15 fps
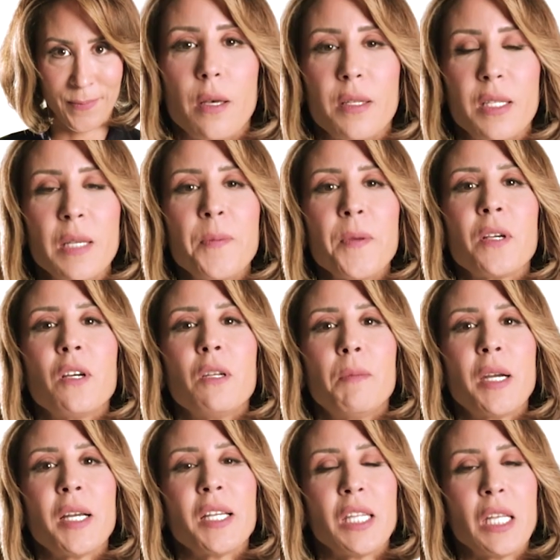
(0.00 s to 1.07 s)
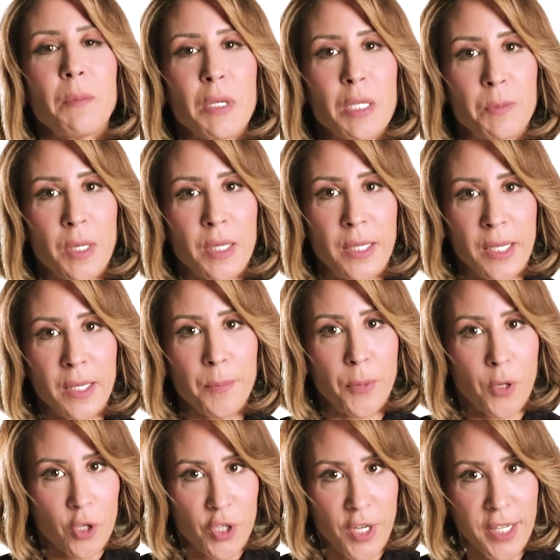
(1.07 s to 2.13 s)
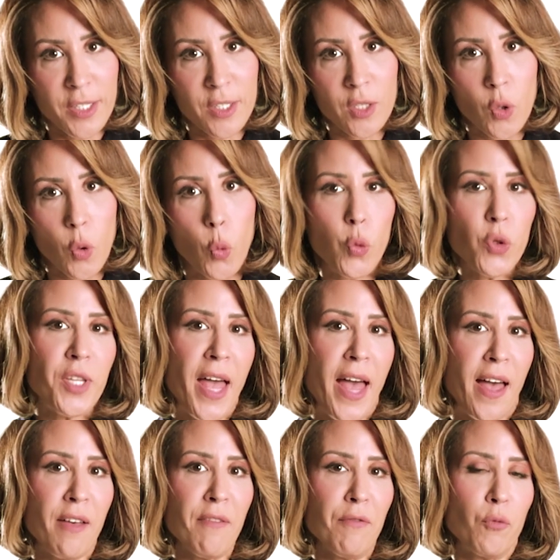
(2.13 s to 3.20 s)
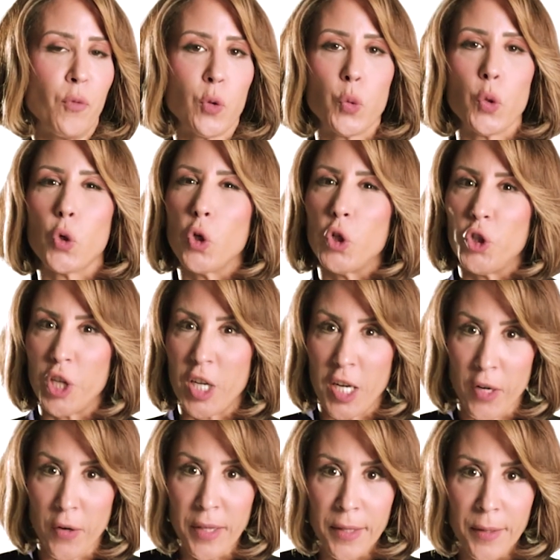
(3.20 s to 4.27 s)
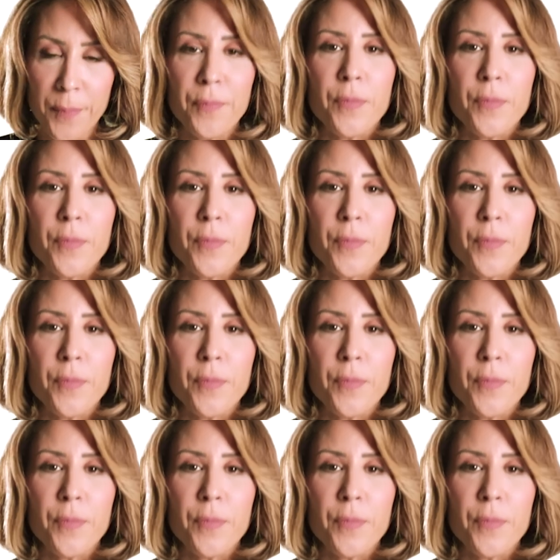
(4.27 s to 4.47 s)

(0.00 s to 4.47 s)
A typical marketing mix modeling project would have what we call generic